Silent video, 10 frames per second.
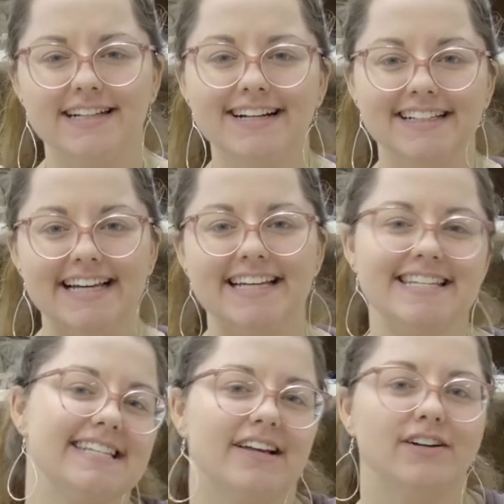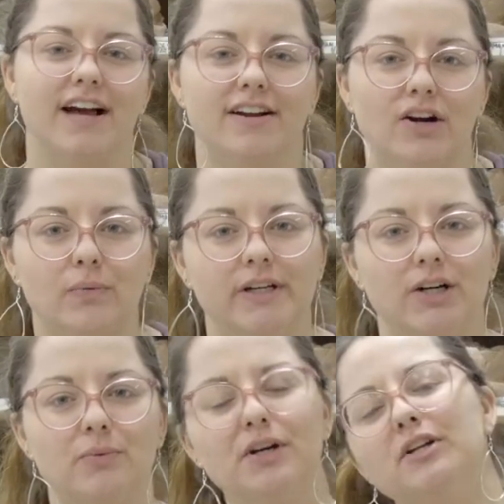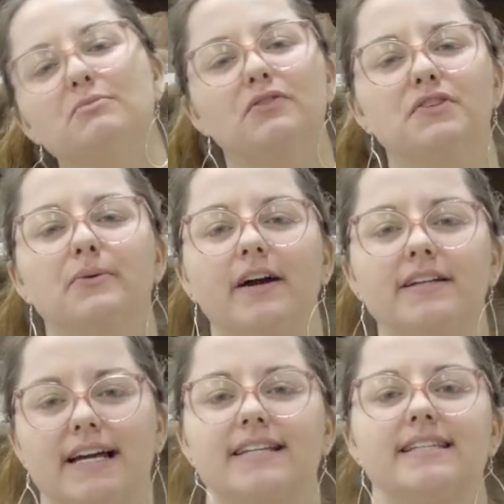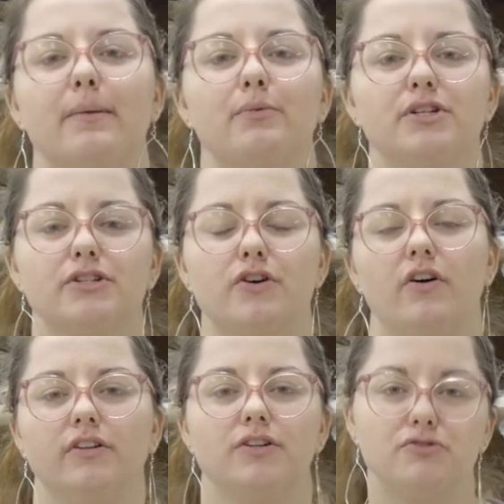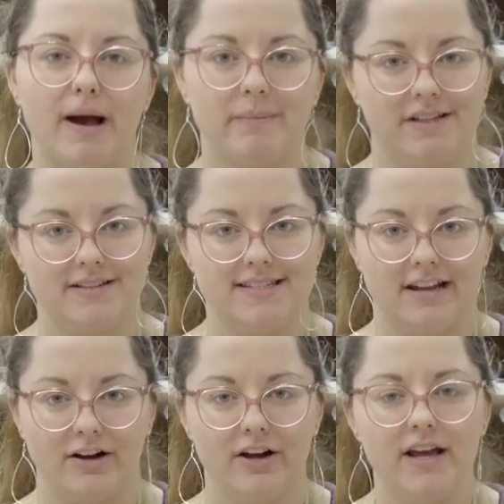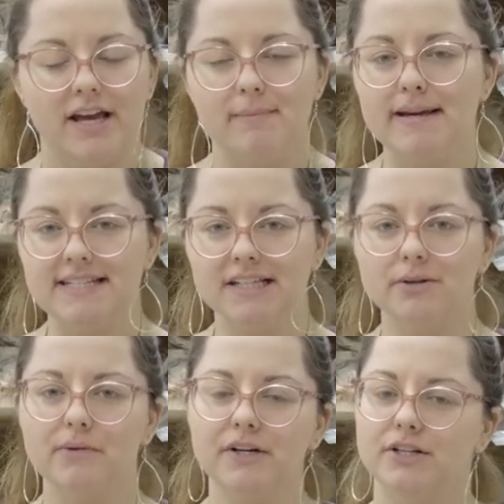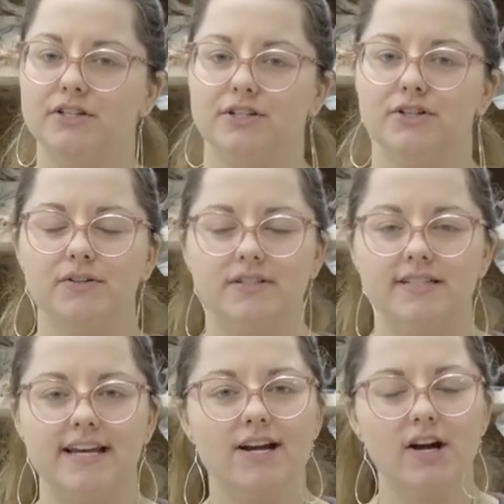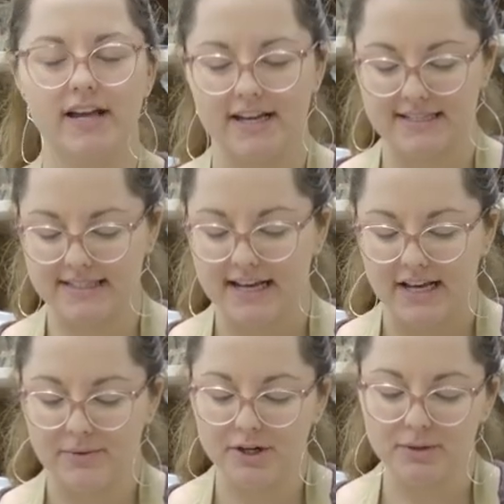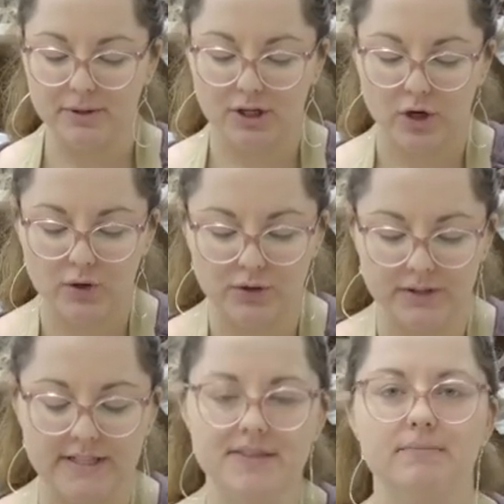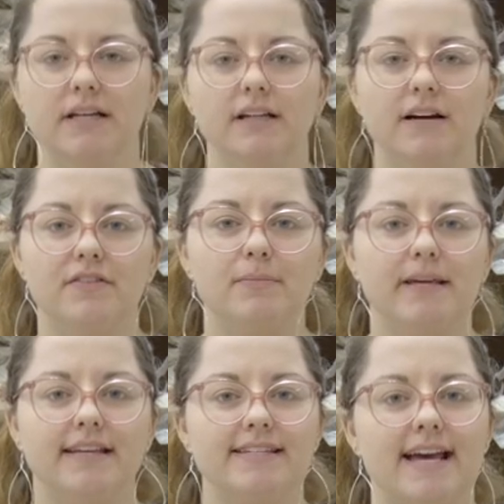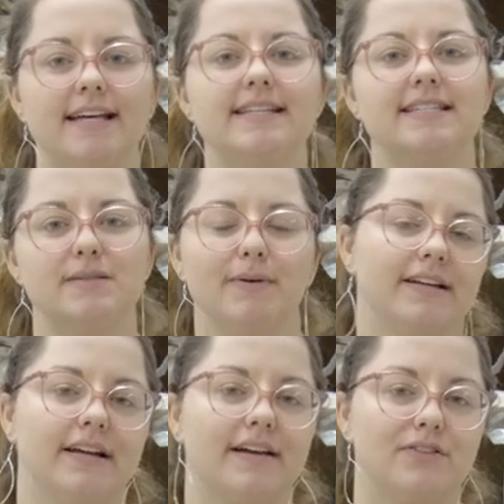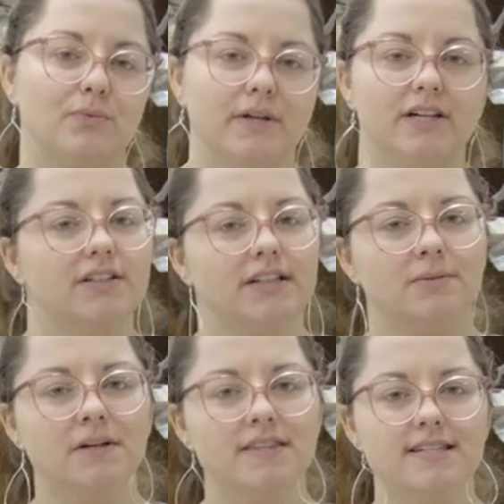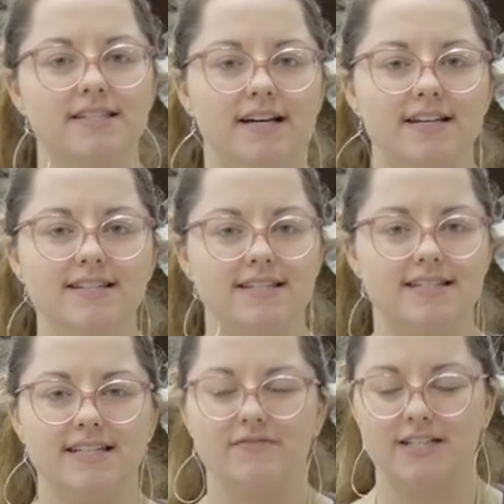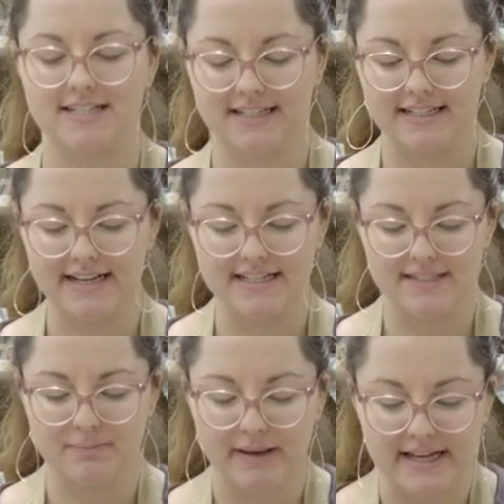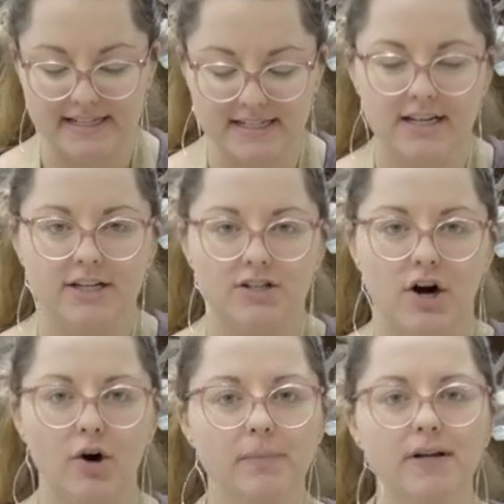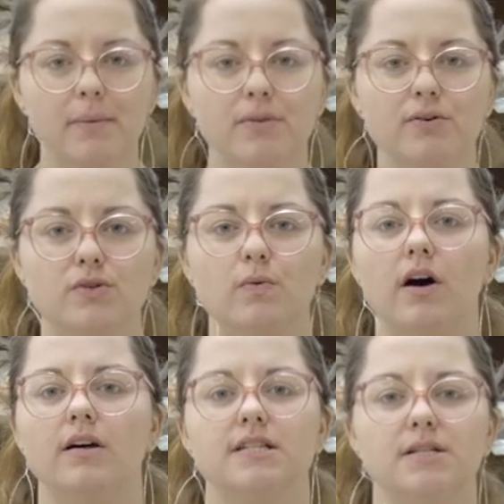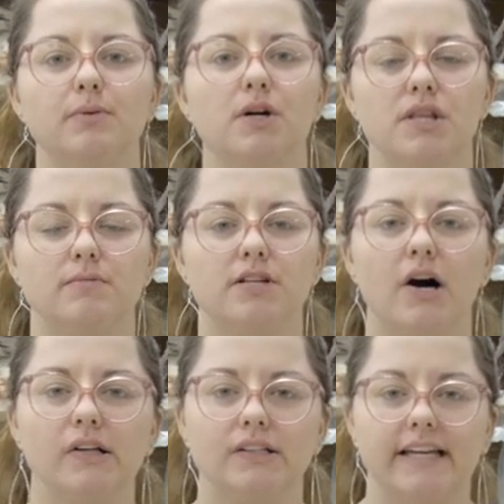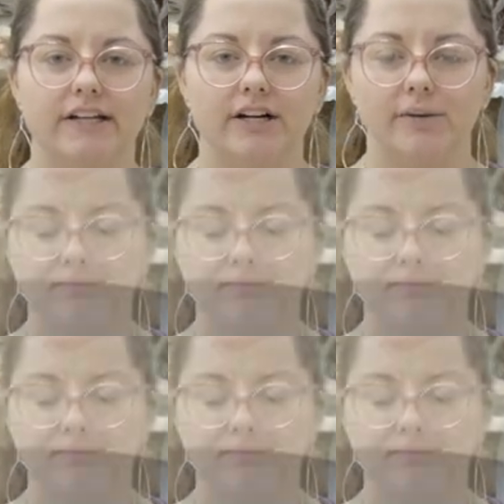that our clay is centered on our wheel, we're gonna move to our next step, which is called dropping the center. And basically what we're gonna do is take our hands and we're gonna put a hole in the middle of the piece as it's spinning on the wheel. And what this does is give us a nice space to open up those walls to pull them taller later.